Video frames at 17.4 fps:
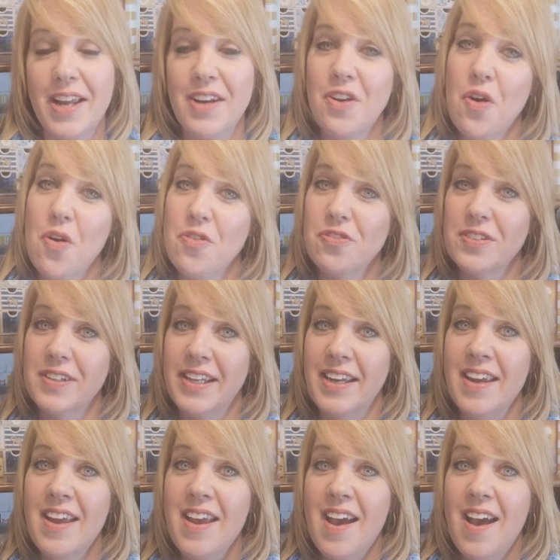and
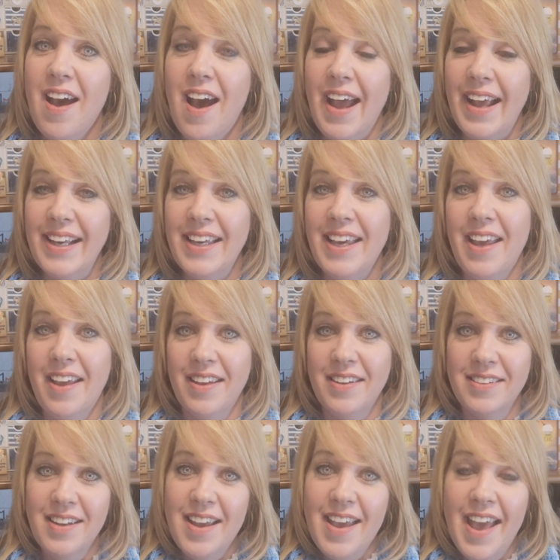hopefully I
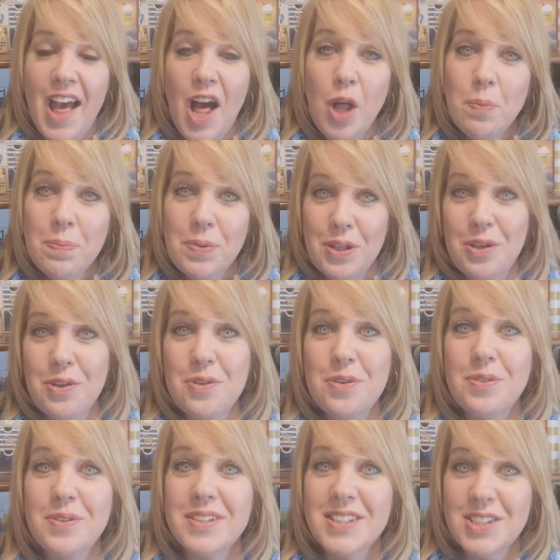can help
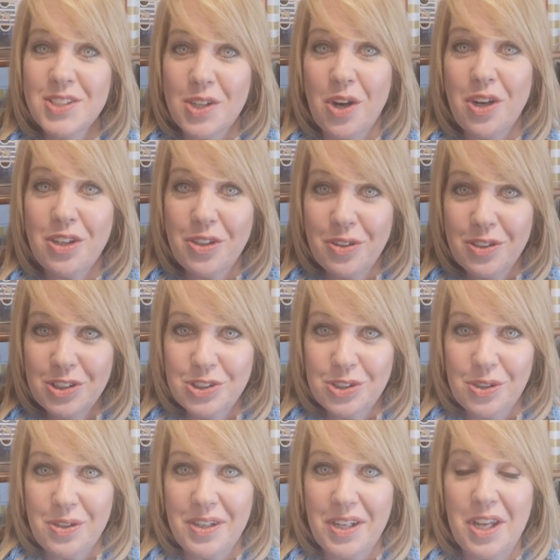you start your
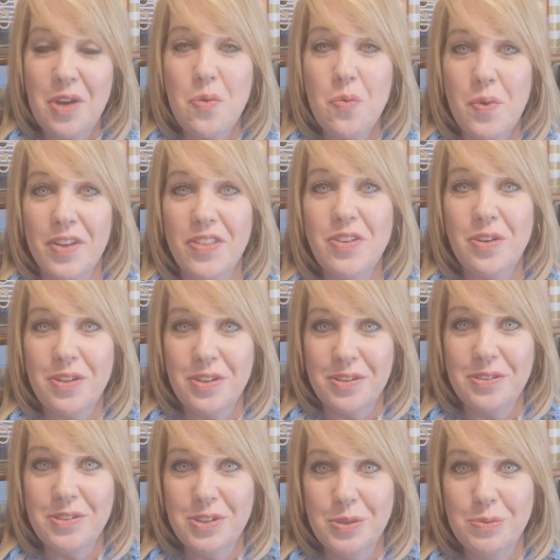journey with your
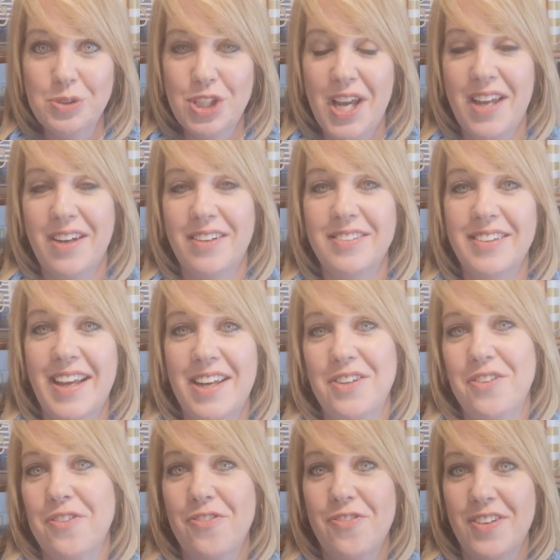YouTube channel
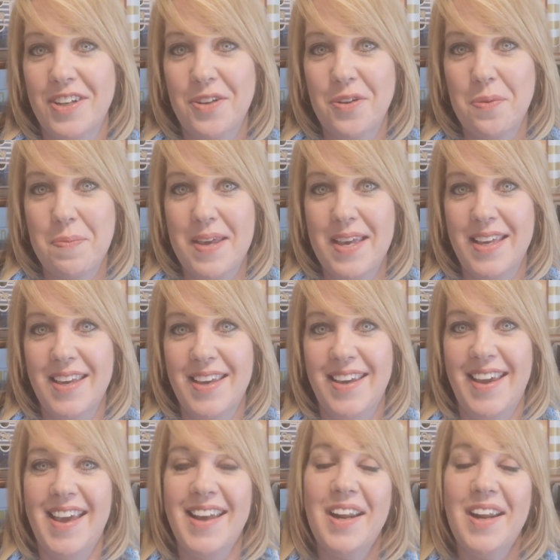and your video making,